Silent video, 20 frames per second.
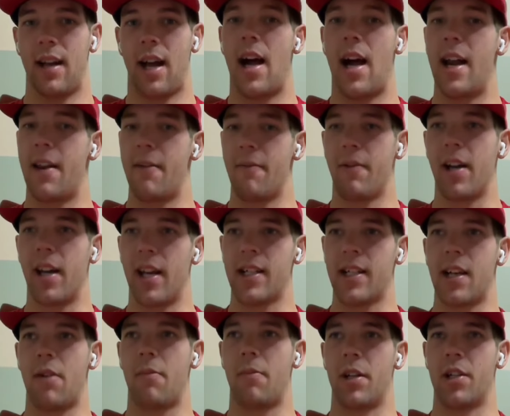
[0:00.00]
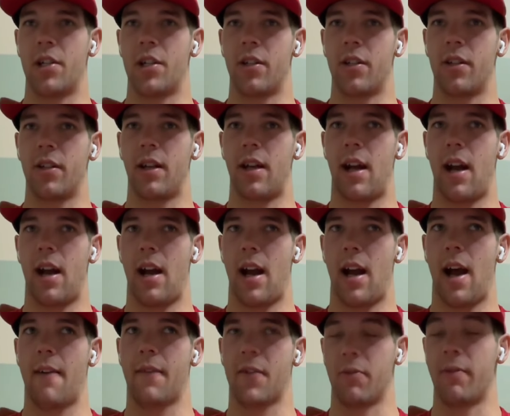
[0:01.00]
I didn't realize how much
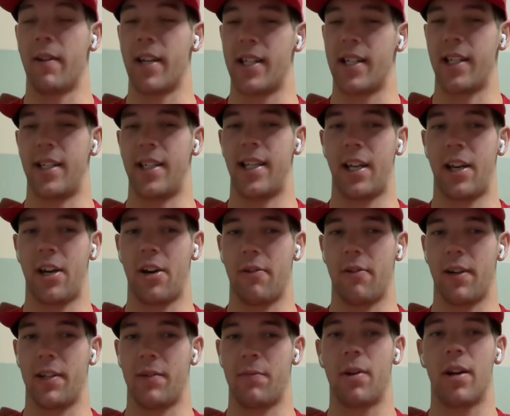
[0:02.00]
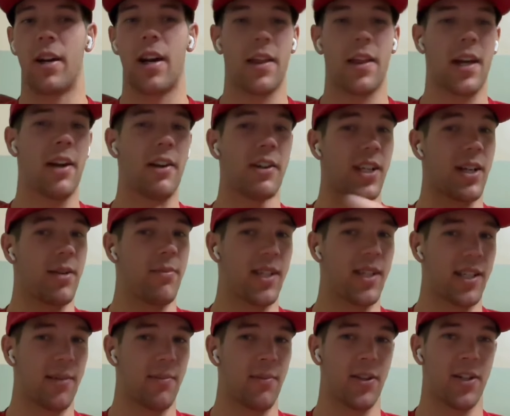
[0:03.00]
after racing TKO race one, I thought it was going to be
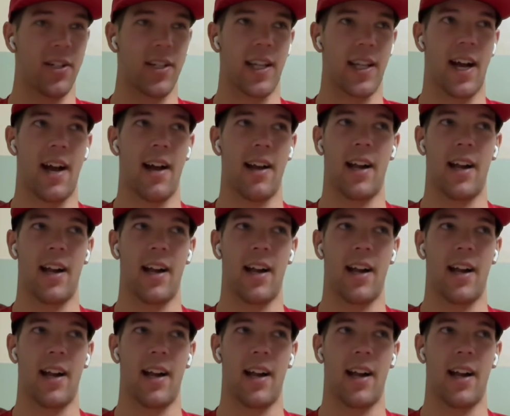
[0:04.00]
similar to that.